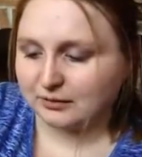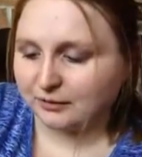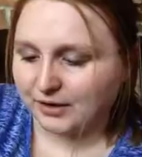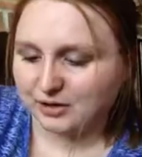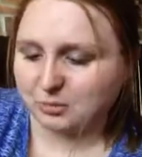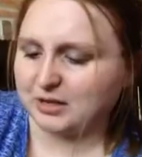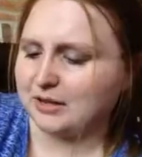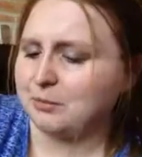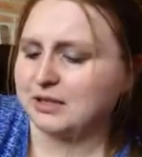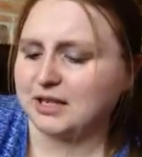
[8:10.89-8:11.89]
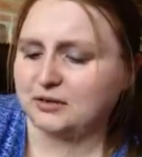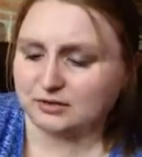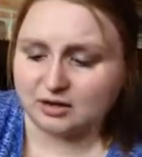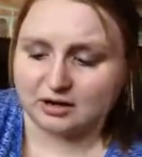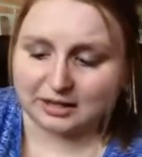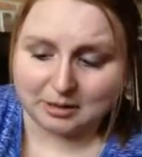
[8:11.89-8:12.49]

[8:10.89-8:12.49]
the French believed potatoes called